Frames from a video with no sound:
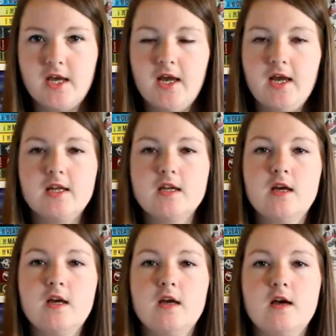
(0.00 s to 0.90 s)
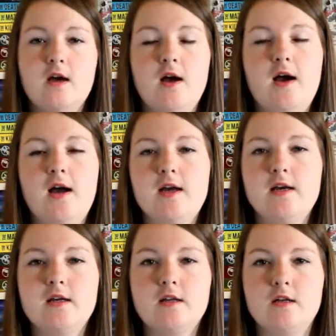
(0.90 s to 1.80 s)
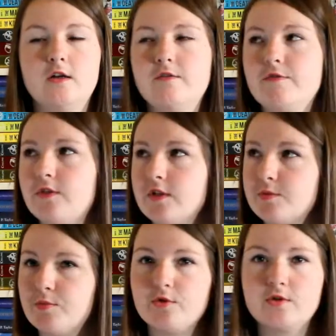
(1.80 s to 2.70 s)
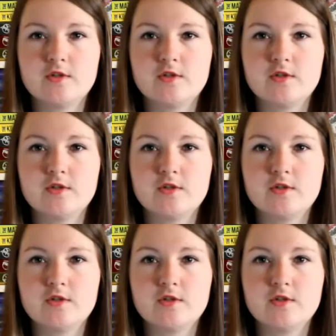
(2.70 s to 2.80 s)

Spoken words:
and I love this book.